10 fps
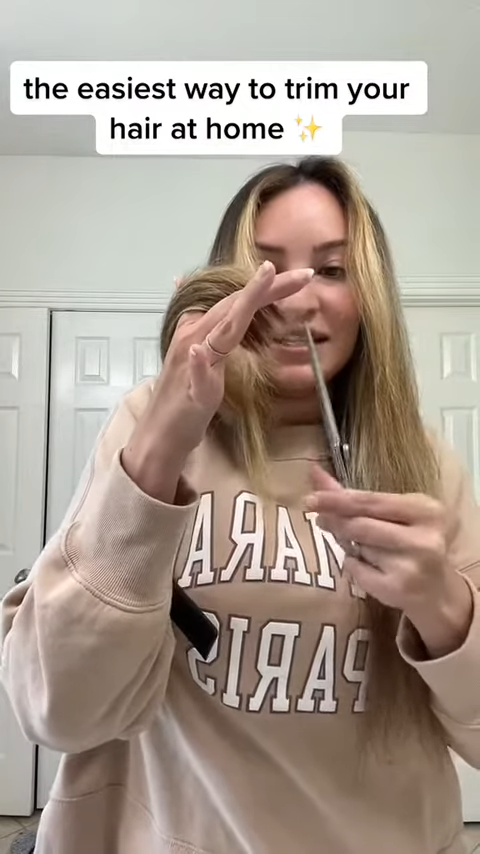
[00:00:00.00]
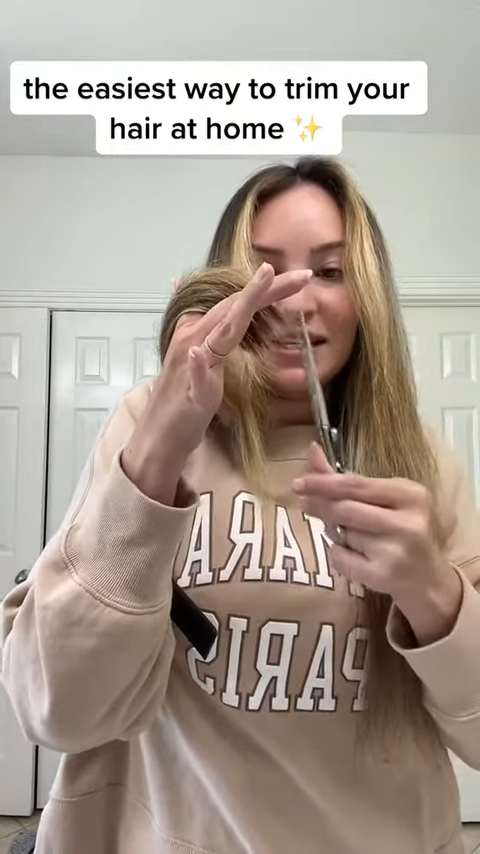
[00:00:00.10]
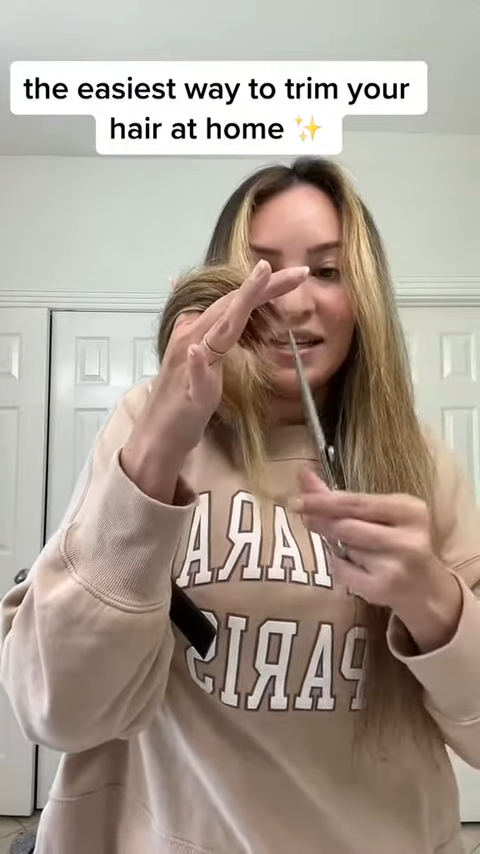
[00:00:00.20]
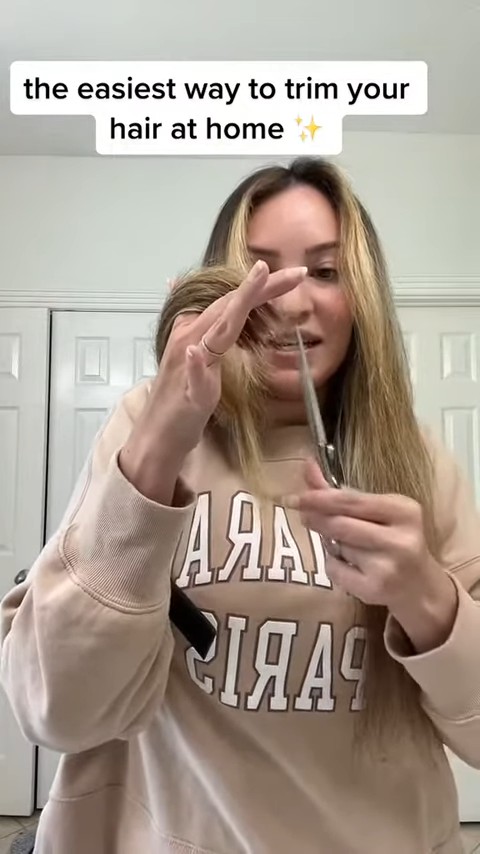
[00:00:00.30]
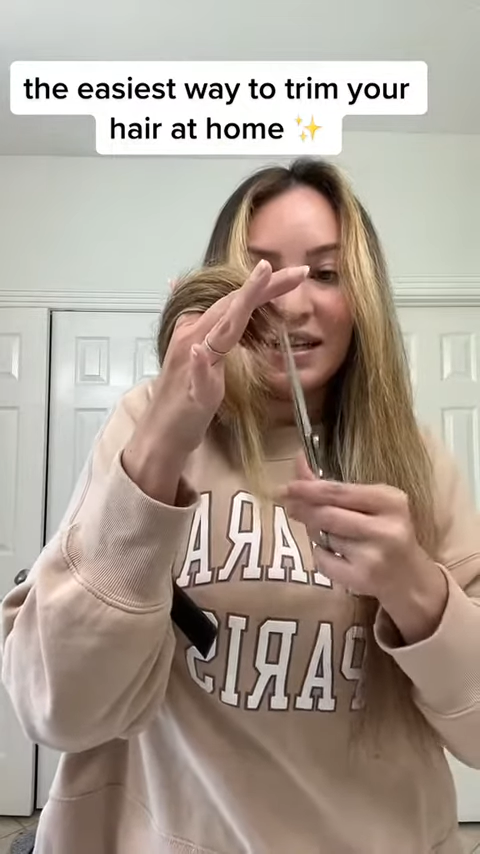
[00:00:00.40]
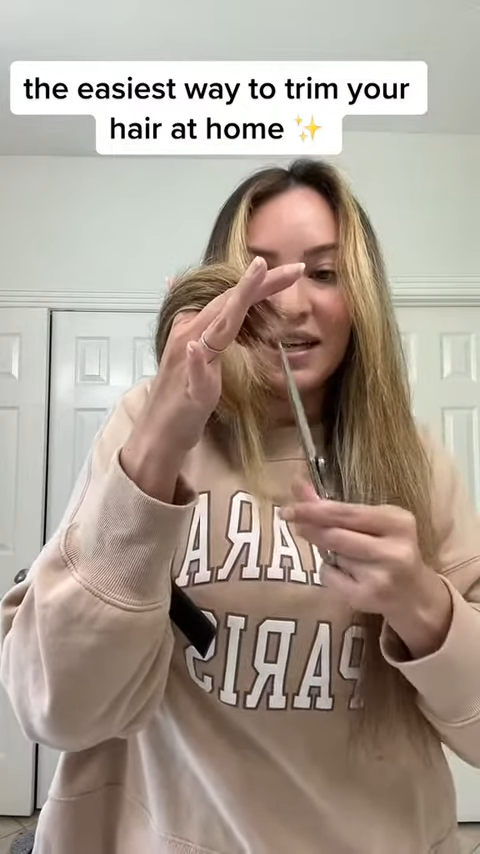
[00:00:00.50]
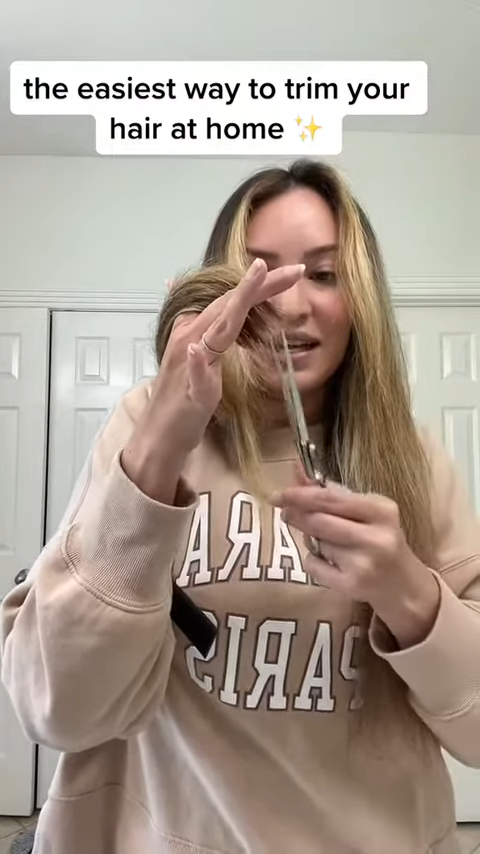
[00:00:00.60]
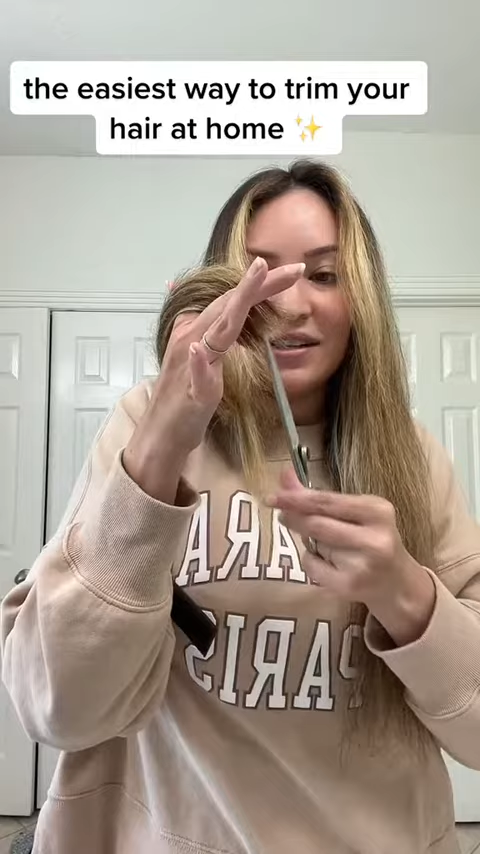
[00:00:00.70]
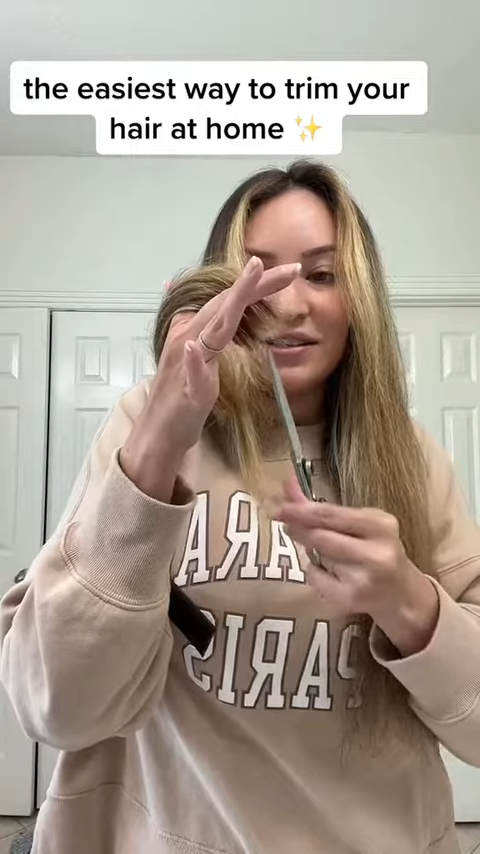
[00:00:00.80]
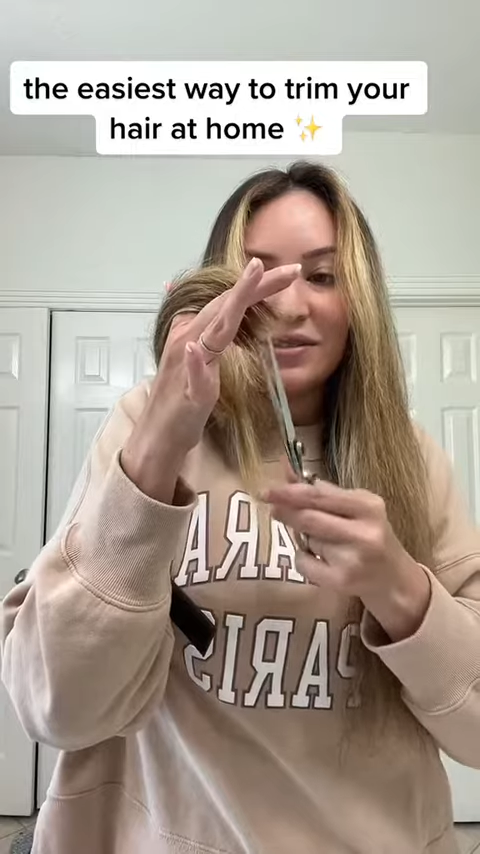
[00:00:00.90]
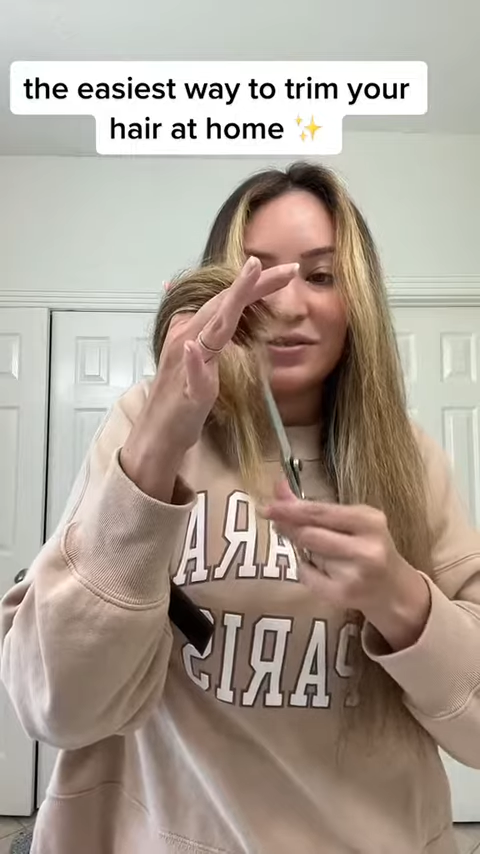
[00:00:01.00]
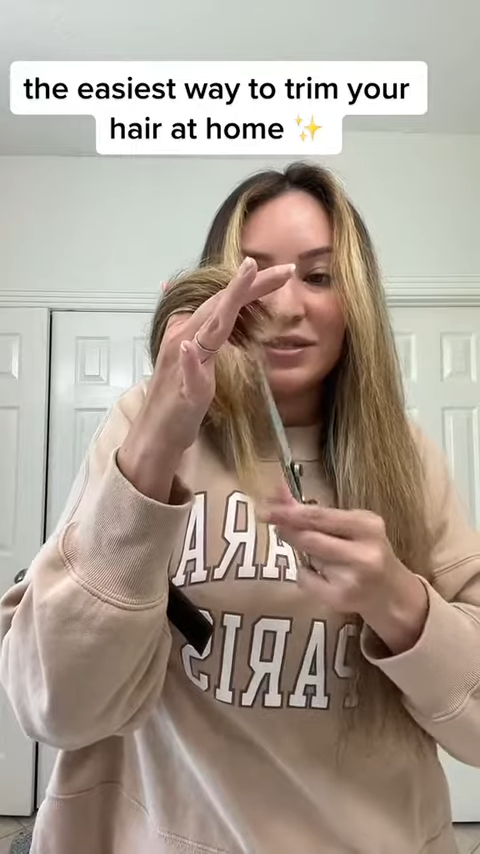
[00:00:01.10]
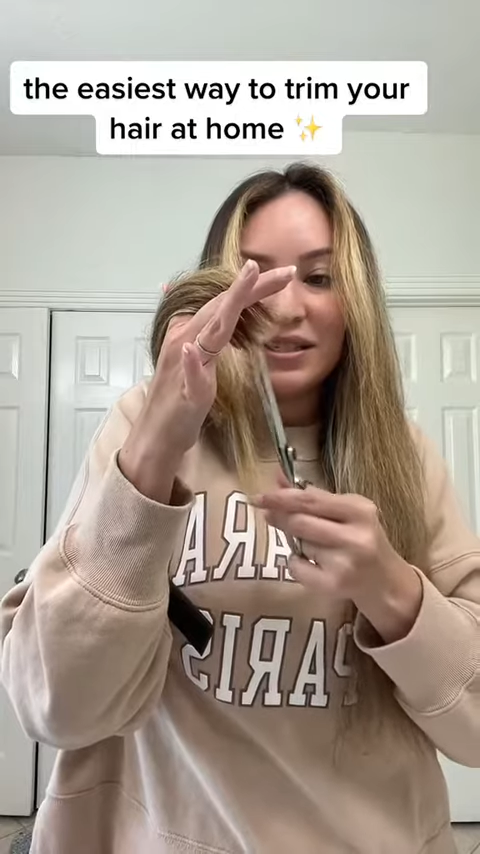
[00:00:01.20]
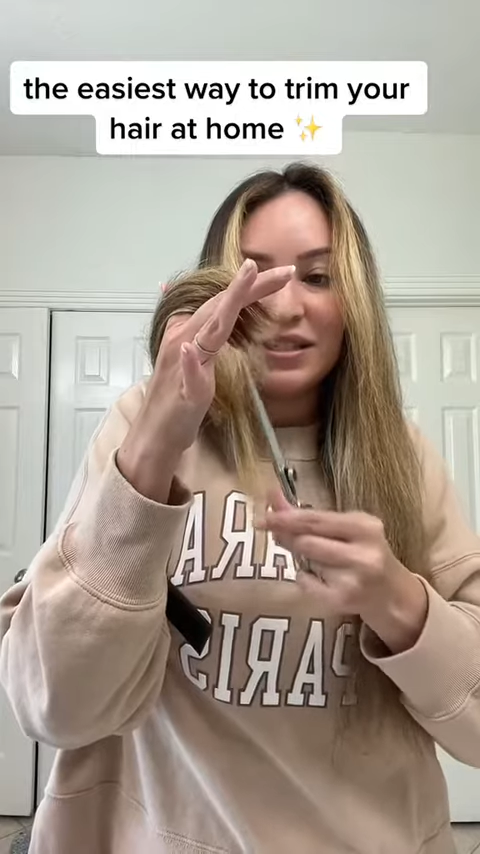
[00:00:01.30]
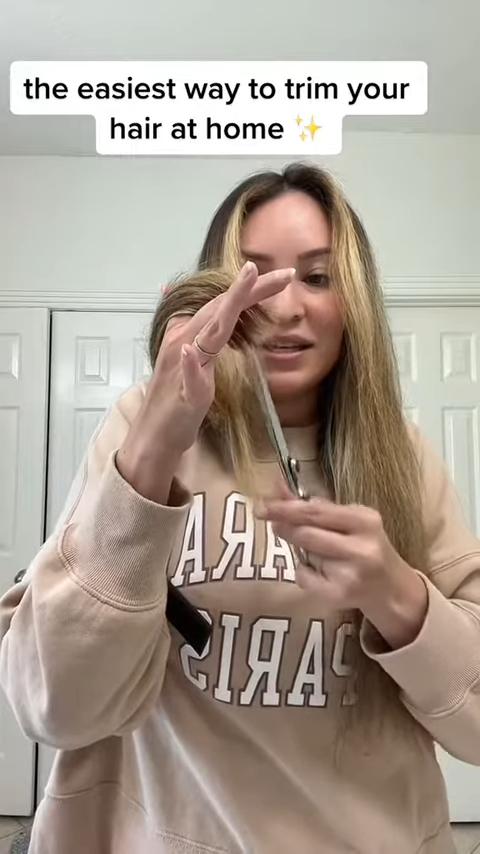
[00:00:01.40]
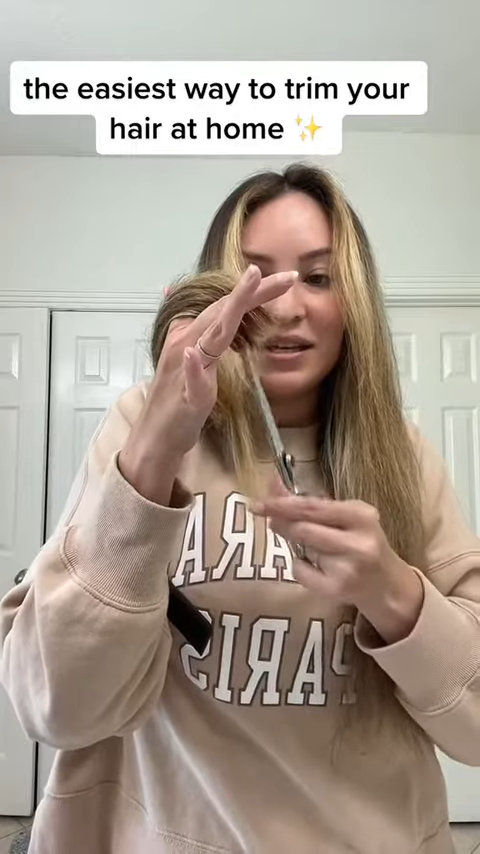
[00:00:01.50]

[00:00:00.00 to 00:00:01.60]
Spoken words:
any like loose